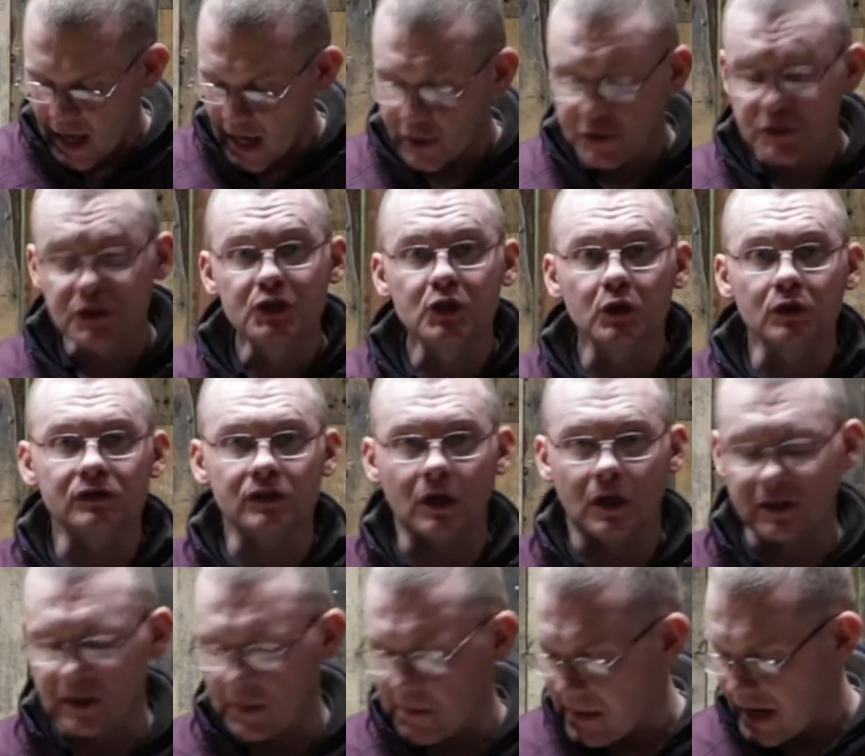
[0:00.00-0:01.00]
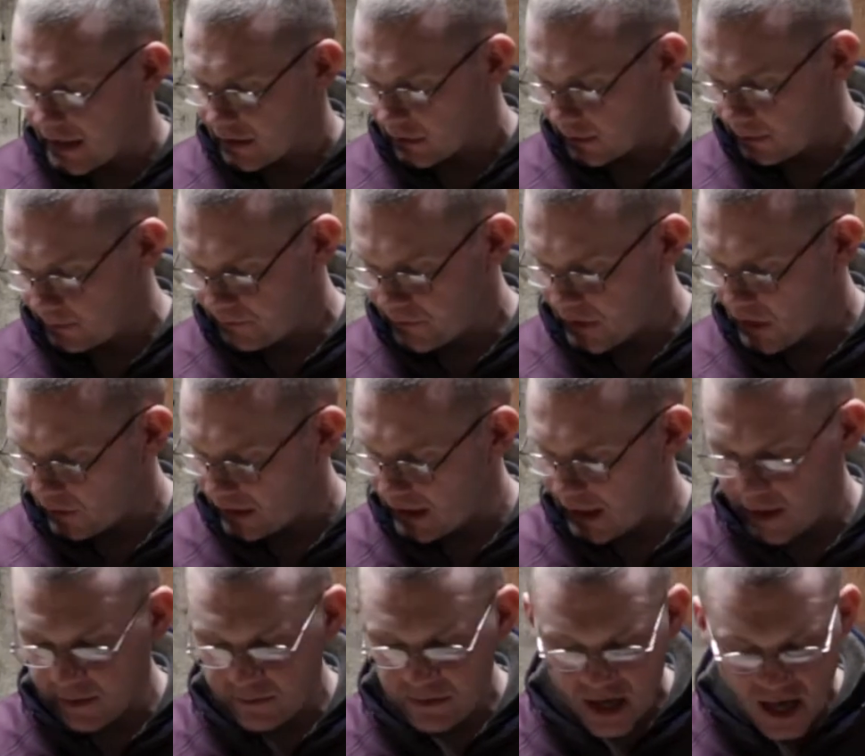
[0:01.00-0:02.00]
Just on the metal,
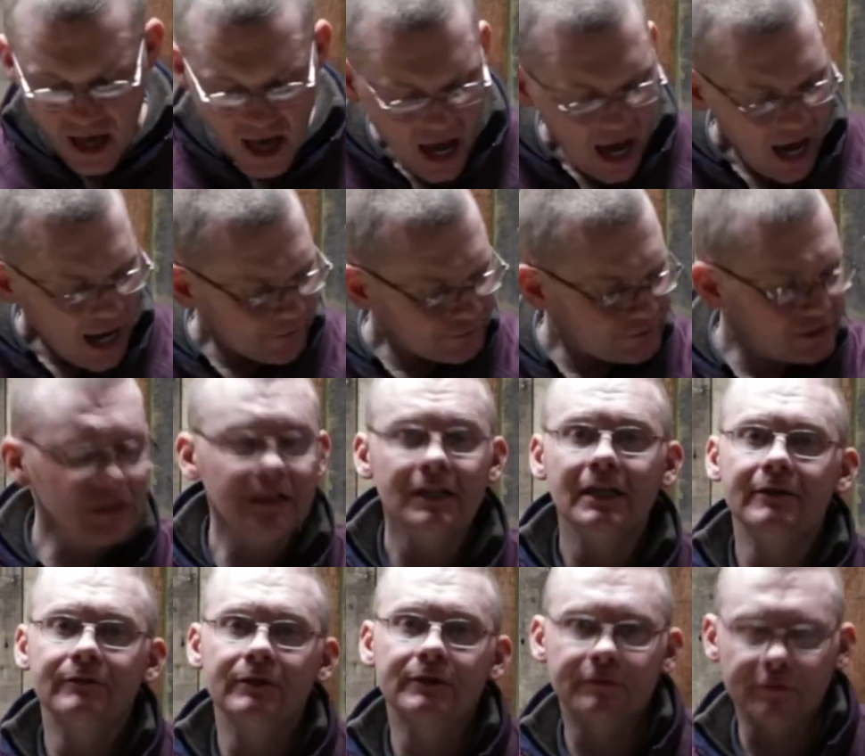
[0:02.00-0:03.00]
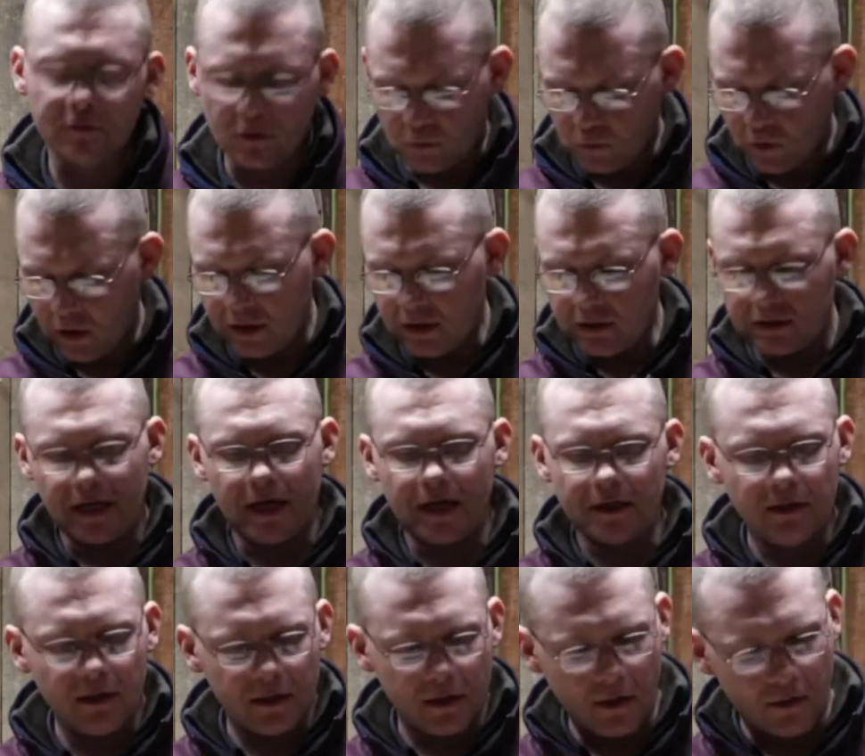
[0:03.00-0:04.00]
okay? After you leave it for a while then,
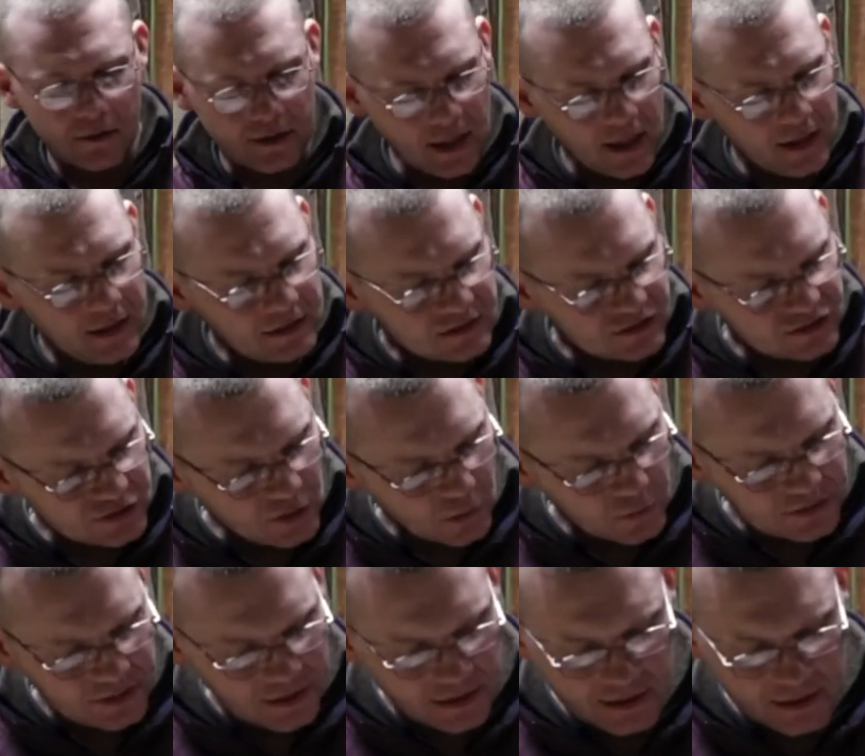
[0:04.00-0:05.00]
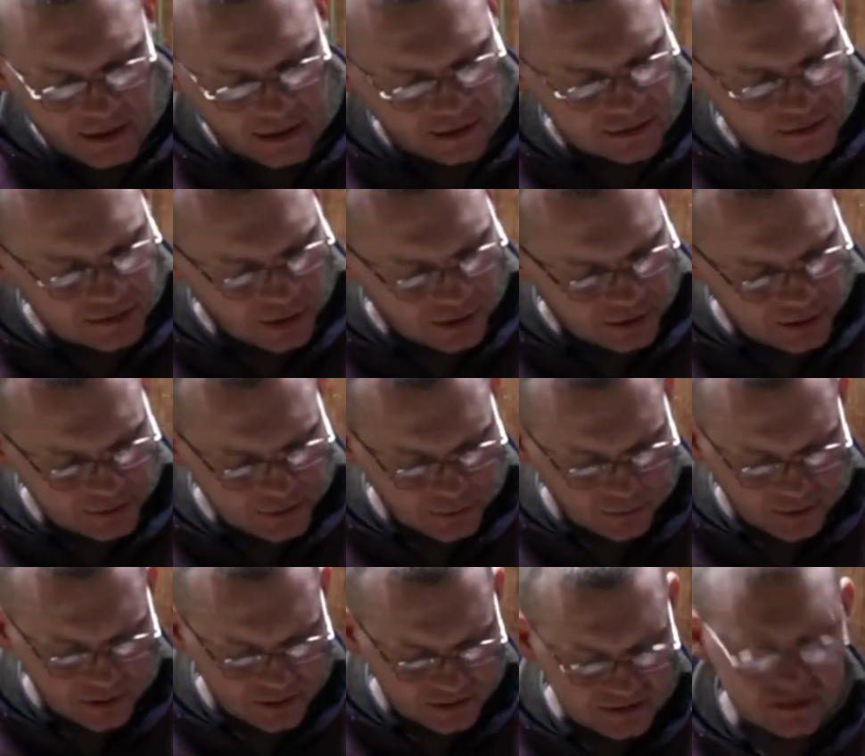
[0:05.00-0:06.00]
okay, it's soaked in and it's kind of
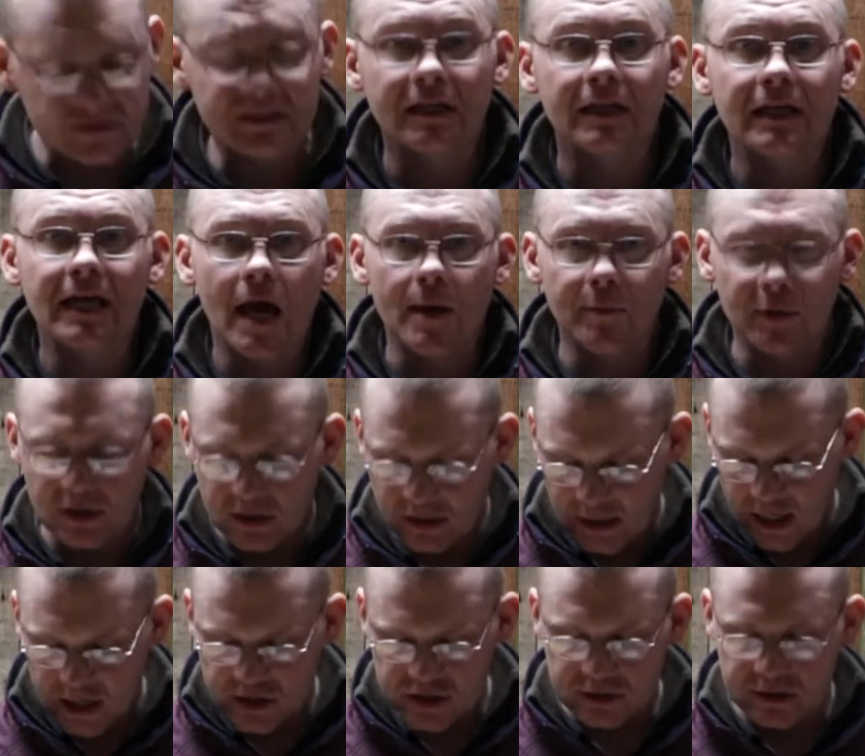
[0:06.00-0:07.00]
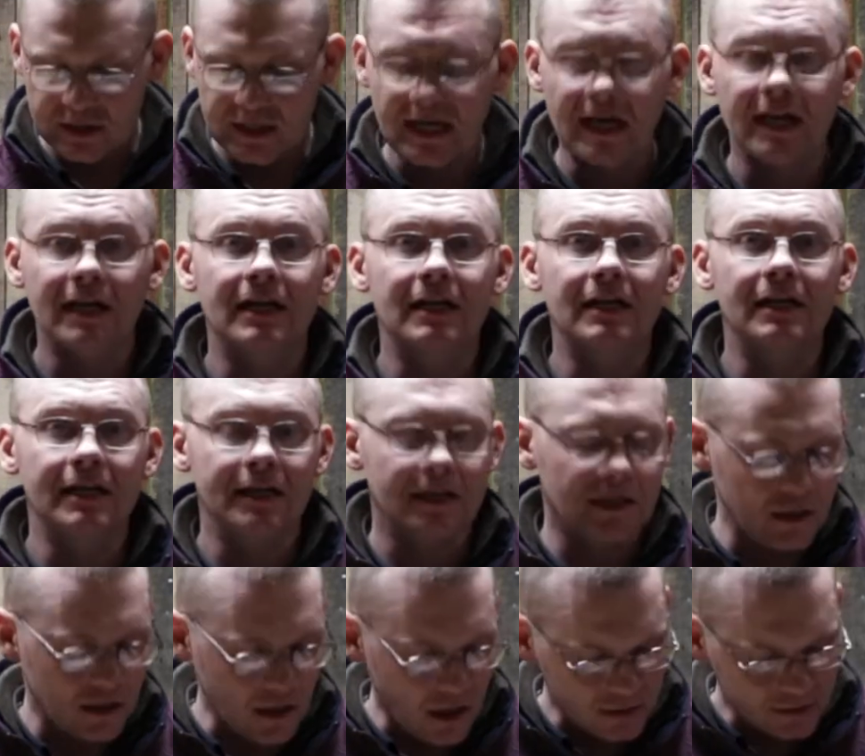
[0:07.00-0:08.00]
doing its chemical action. You get a clean
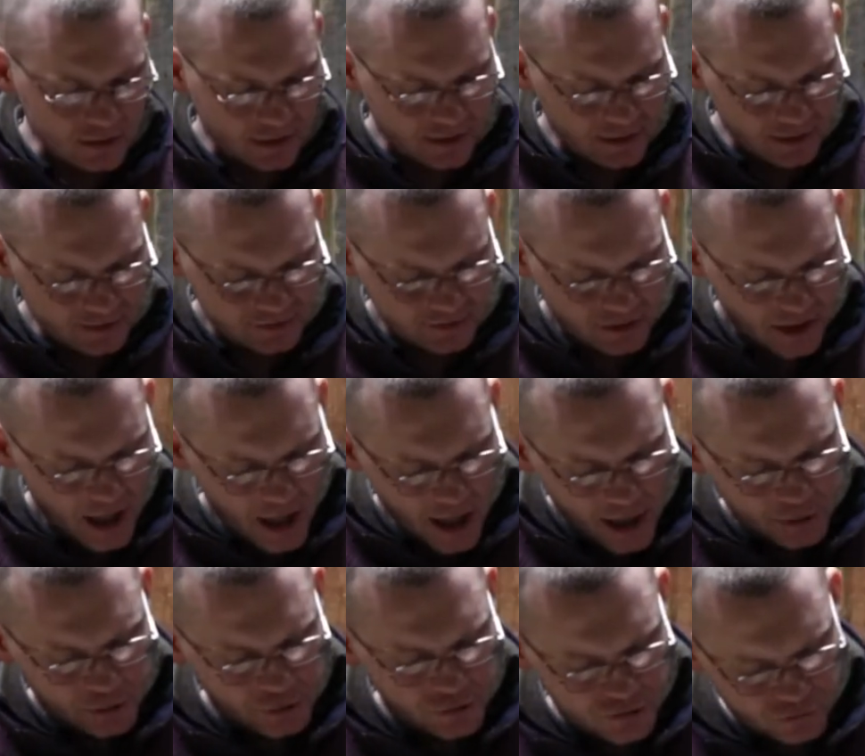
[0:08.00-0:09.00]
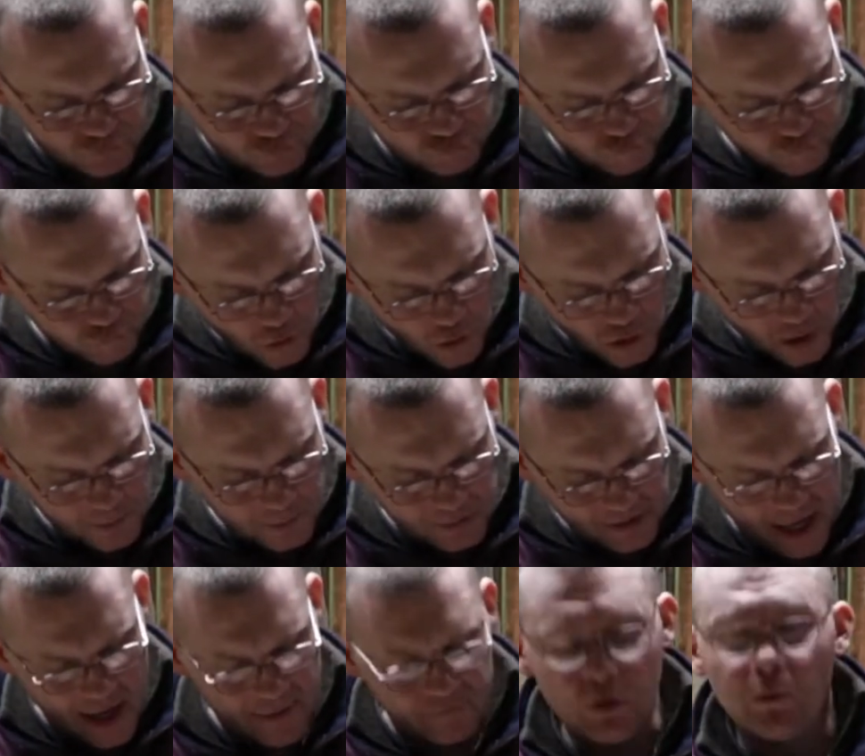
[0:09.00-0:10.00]
cloth like this and you just rub
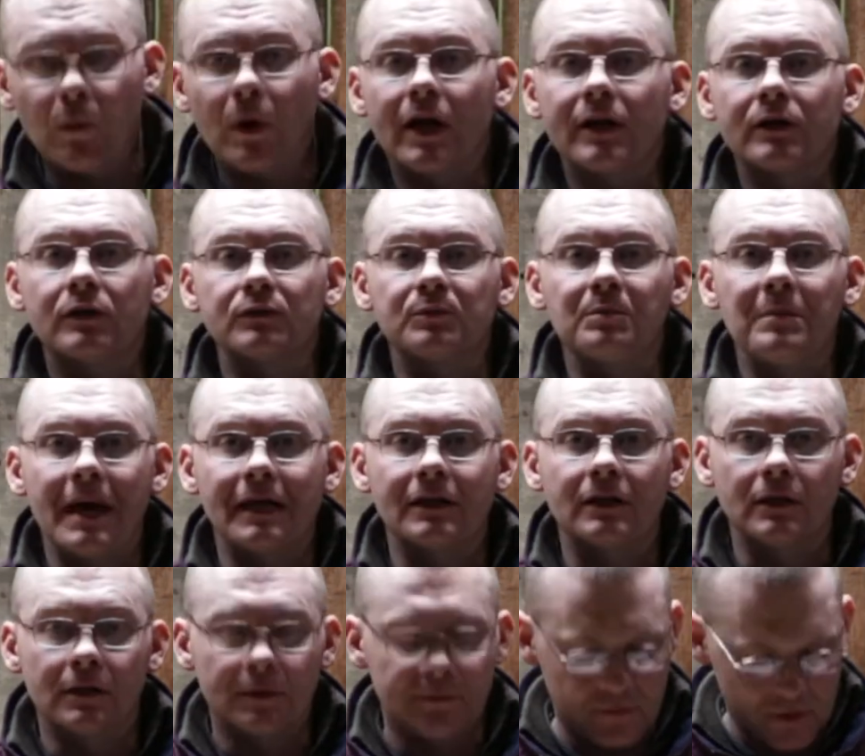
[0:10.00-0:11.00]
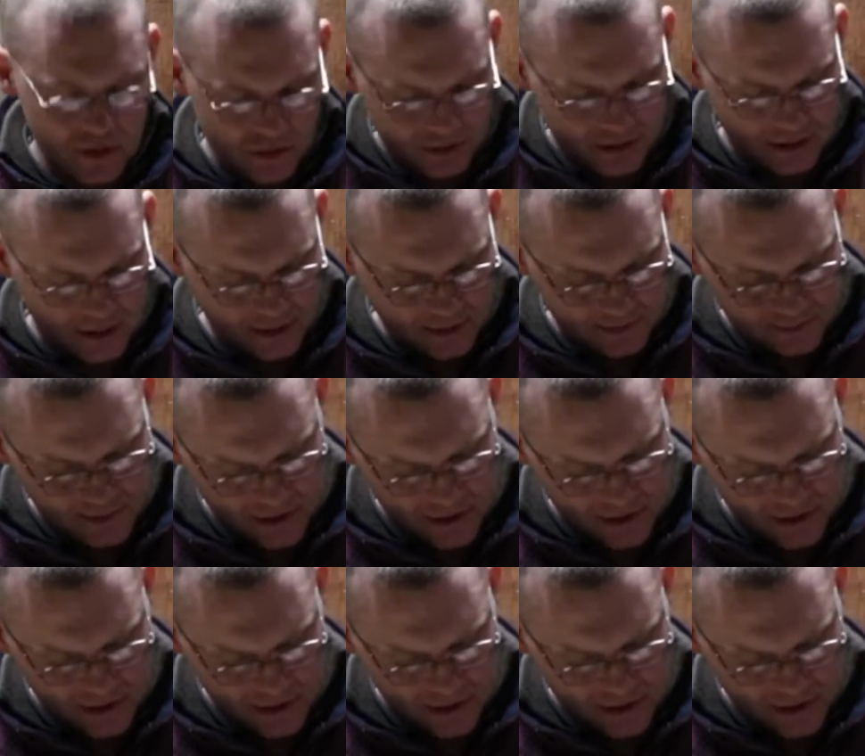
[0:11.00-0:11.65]
everywhere there's metal, okay?